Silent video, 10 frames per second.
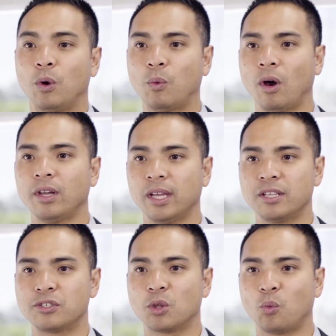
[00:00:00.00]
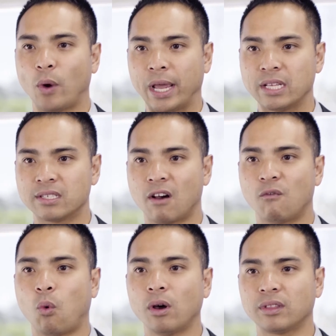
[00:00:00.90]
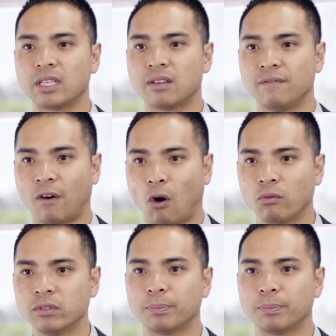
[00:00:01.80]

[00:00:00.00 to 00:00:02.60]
We won't get into the weeds of what this involves,